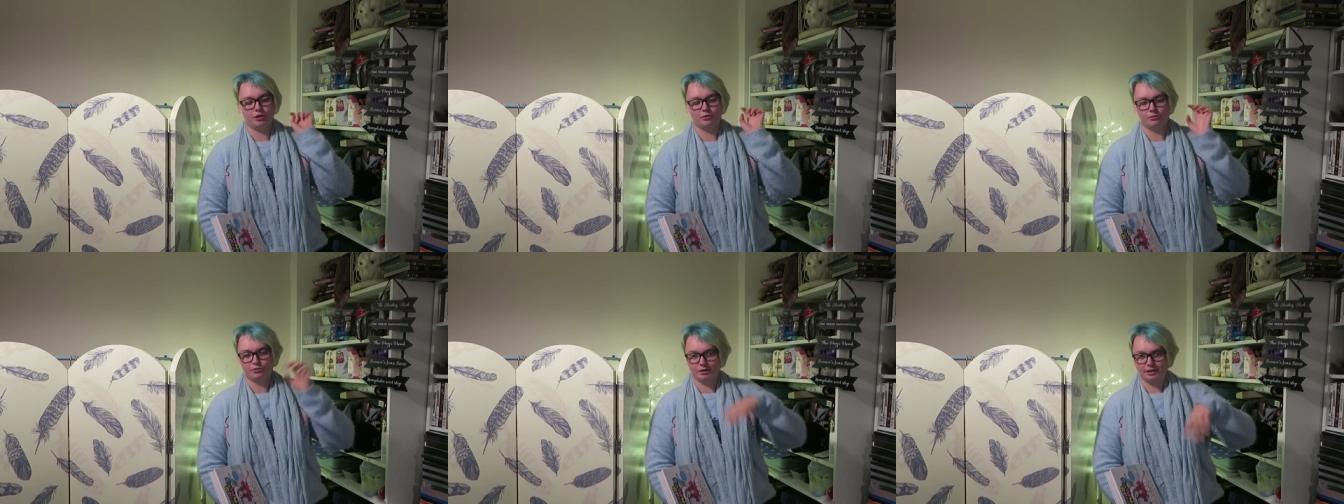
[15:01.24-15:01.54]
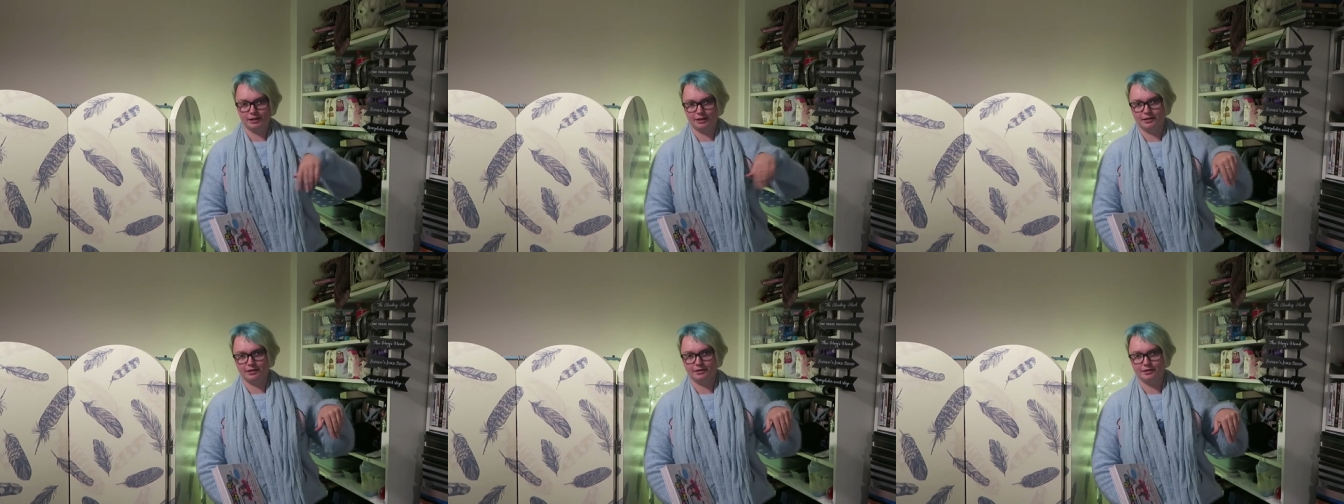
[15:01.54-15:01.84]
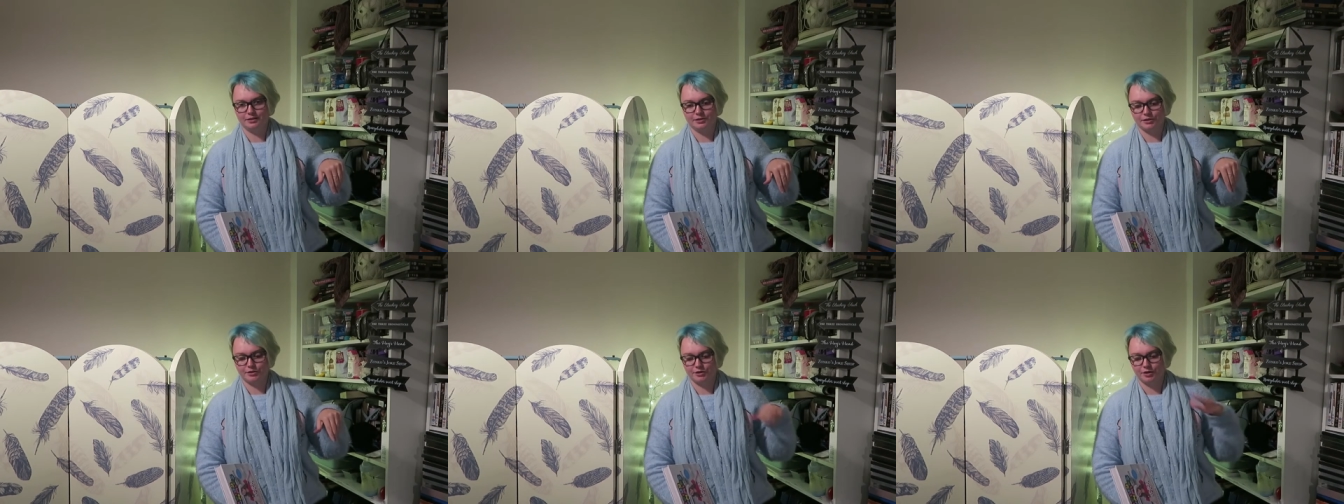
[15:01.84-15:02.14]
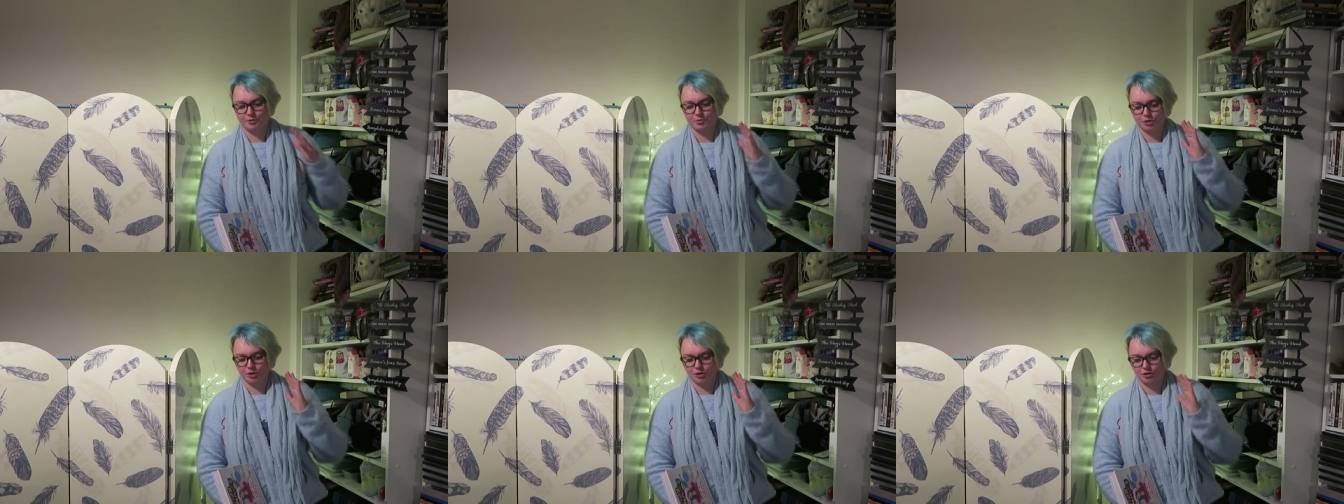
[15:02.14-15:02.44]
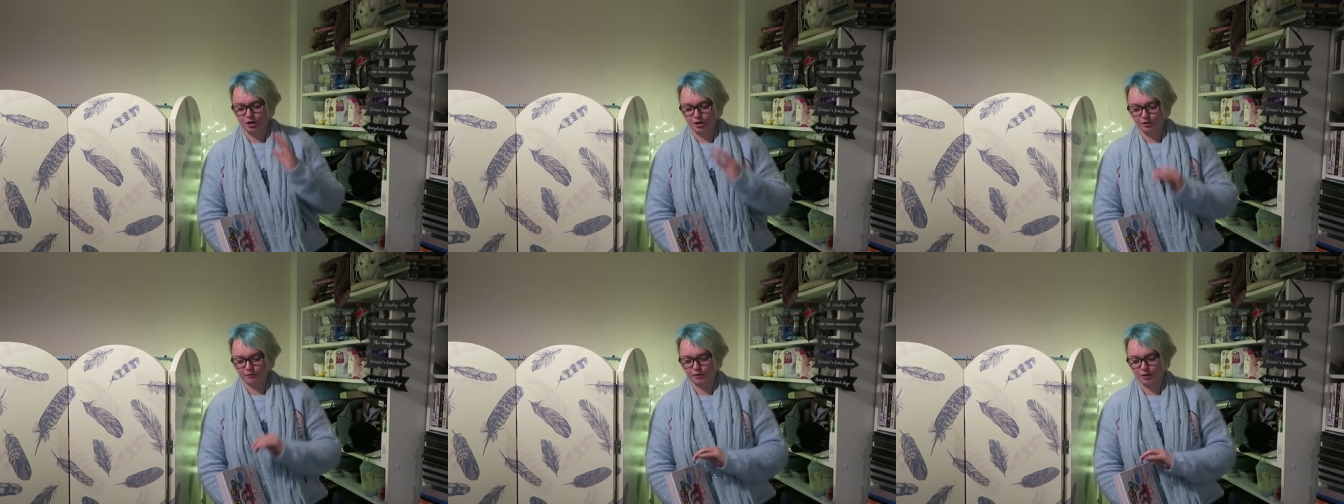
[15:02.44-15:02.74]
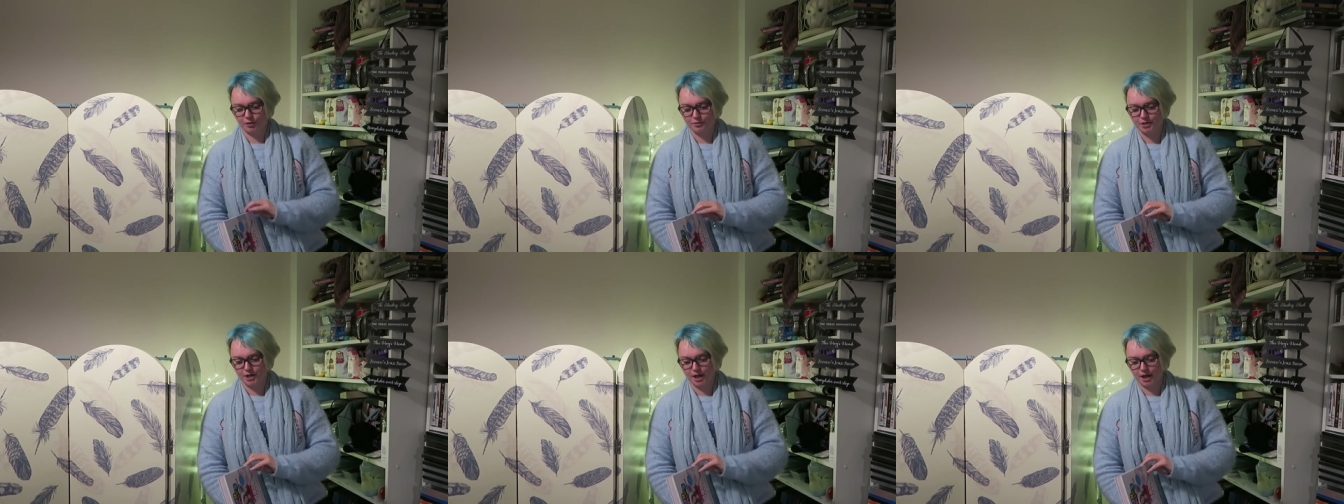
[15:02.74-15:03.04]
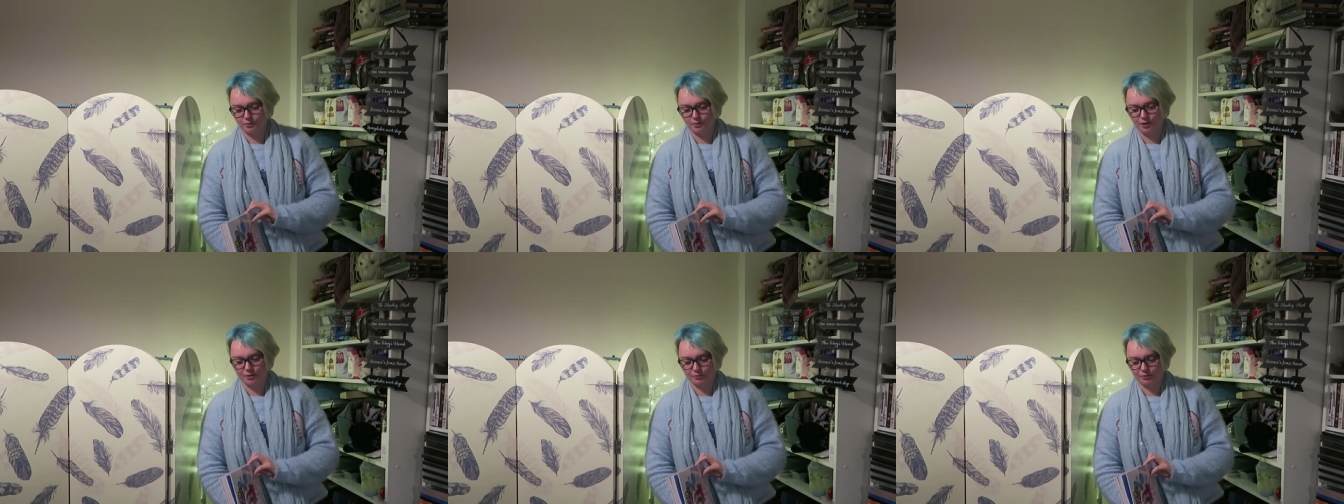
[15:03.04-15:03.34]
I will link in the description, I wrote how I